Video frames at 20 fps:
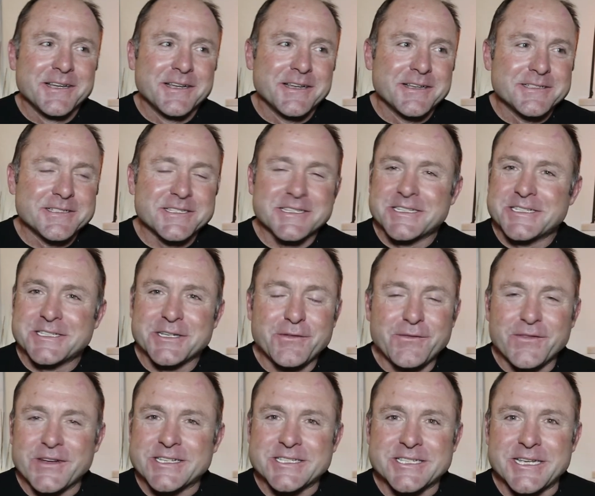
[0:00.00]
It's
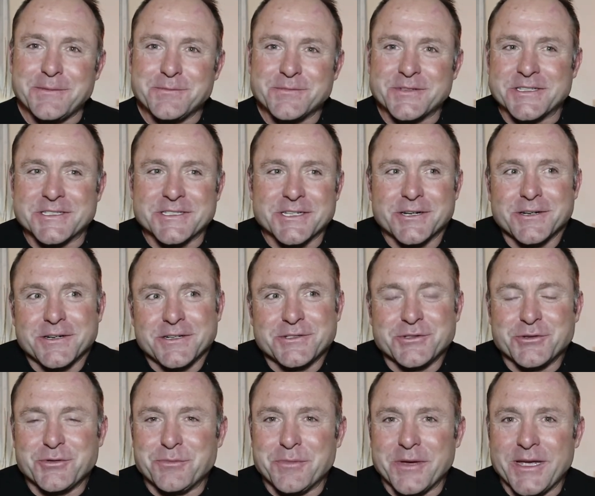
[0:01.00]
self-acceptance. I got to
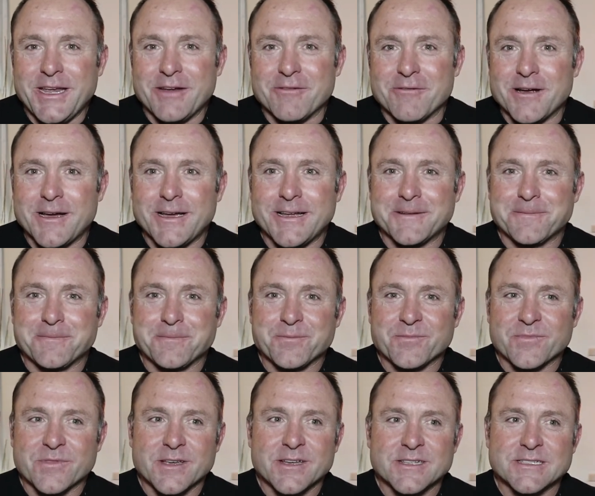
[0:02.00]
do me, right?
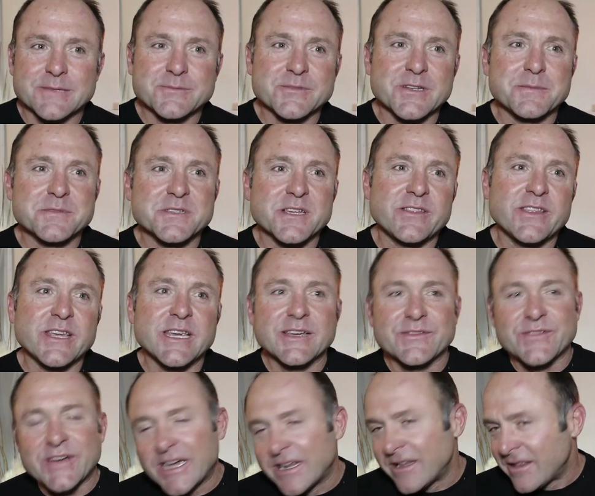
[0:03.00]
Sometimes I think
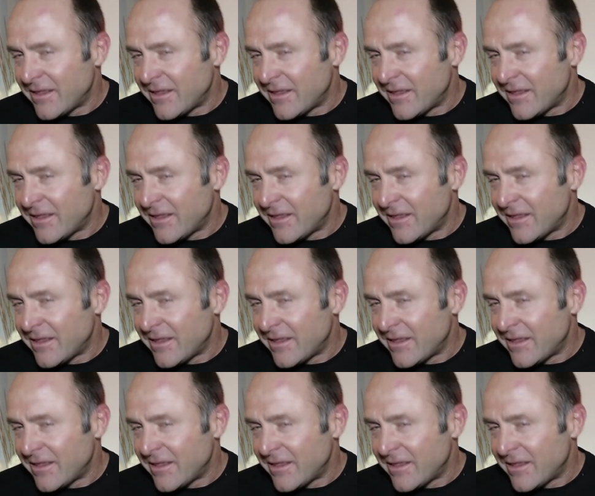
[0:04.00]
if I had